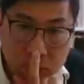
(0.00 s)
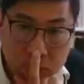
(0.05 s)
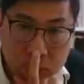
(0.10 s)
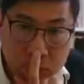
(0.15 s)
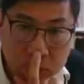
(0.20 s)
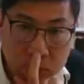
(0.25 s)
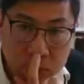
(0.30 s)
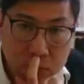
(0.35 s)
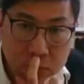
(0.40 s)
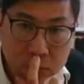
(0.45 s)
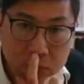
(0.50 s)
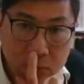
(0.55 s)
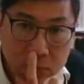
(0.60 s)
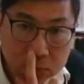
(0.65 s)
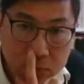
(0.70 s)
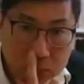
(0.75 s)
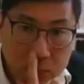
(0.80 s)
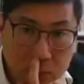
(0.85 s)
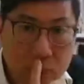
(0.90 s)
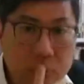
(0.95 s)
that's not a
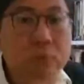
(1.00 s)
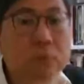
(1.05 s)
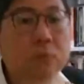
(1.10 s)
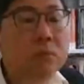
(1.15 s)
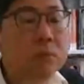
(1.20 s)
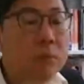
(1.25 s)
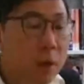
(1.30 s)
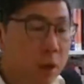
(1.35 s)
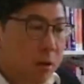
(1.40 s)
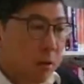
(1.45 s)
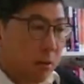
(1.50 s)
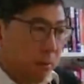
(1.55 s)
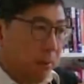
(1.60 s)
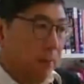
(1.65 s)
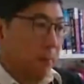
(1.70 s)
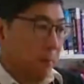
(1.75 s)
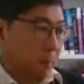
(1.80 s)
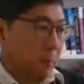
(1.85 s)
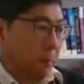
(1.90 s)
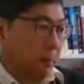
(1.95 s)
great way
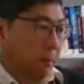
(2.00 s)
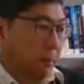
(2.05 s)
to